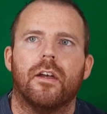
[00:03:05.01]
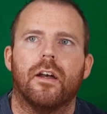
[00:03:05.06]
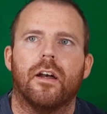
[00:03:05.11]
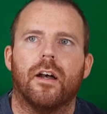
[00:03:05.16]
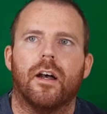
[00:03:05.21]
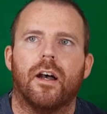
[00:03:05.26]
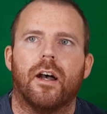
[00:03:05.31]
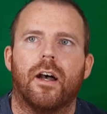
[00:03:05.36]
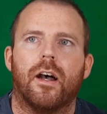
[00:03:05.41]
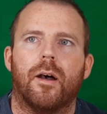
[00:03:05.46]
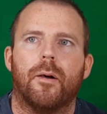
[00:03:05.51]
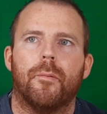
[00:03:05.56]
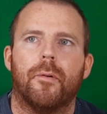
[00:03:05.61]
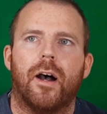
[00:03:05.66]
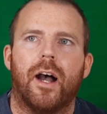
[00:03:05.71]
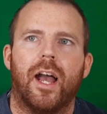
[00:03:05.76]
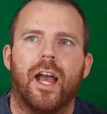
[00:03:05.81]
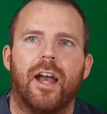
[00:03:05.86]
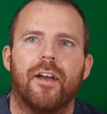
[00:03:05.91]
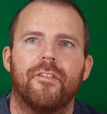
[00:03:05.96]

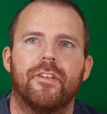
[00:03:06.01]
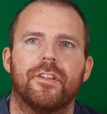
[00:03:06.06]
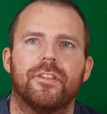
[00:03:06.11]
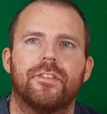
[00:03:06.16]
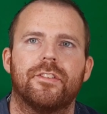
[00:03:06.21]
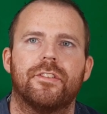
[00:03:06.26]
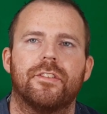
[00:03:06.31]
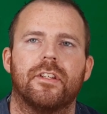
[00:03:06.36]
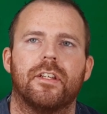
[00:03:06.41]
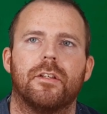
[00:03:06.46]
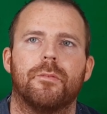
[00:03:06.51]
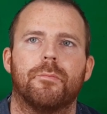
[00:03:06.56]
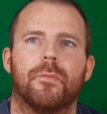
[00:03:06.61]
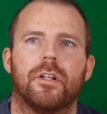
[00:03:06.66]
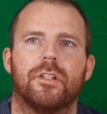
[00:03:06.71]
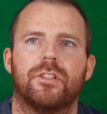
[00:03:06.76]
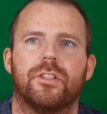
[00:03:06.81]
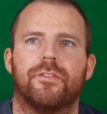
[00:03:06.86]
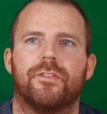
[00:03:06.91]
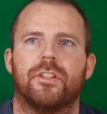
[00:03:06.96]
I haven't seen
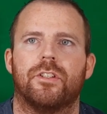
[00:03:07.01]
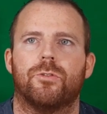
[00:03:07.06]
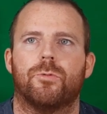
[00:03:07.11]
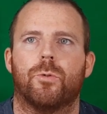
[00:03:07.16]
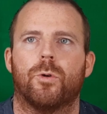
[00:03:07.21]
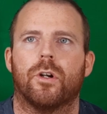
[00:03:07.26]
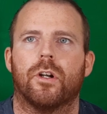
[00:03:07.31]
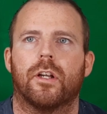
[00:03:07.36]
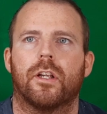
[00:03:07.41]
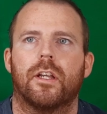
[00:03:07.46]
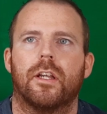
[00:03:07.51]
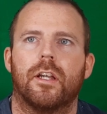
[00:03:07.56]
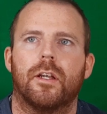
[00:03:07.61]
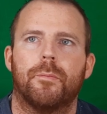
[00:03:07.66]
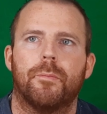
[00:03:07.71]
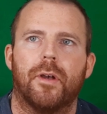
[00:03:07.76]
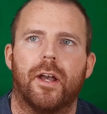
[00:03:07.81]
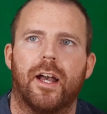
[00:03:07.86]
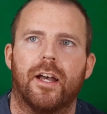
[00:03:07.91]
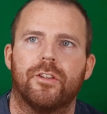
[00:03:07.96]
much of his work
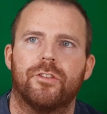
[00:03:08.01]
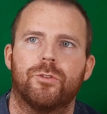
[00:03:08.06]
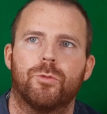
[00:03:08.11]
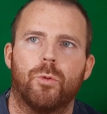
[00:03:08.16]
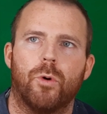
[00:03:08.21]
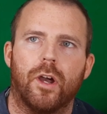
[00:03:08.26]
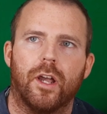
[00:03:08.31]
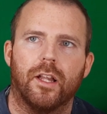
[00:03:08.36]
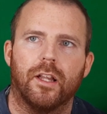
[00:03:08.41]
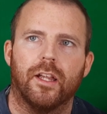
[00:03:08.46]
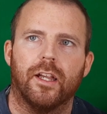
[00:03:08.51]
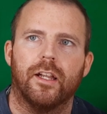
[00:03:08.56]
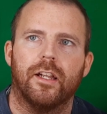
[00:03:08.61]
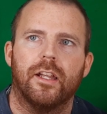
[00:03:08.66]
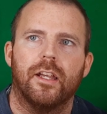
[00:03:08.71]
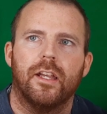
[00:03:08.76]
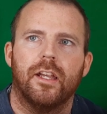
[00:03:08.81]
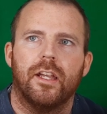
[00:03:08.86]
past Twilight.